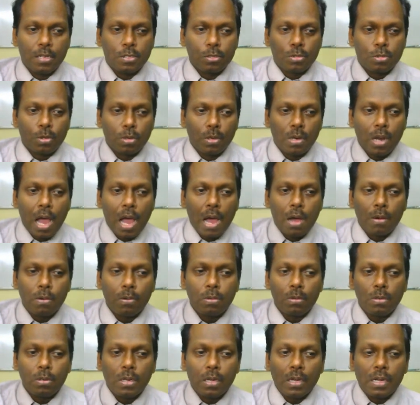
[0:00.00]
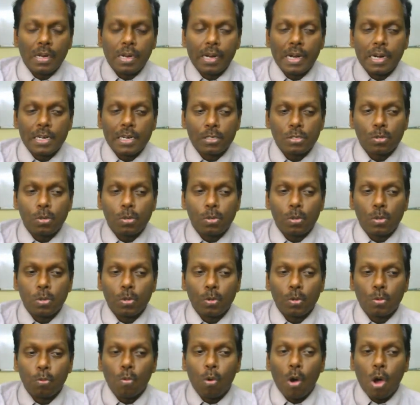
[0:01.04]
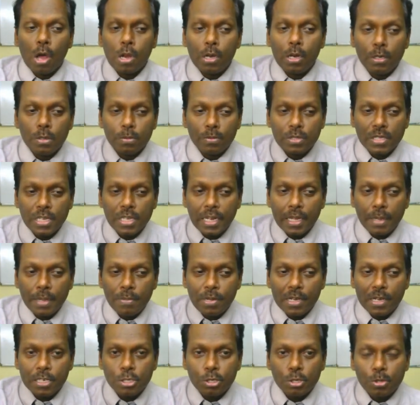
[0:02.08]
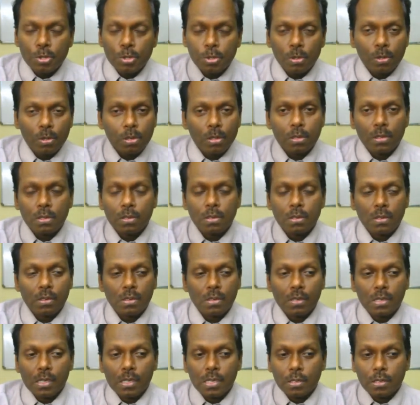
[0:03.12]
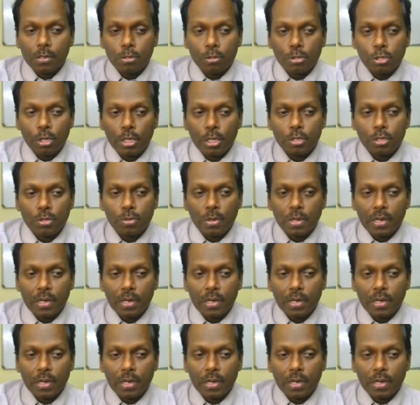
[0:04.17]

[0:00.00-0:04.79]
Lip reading: So now let us go to volumes in EBS store. You see this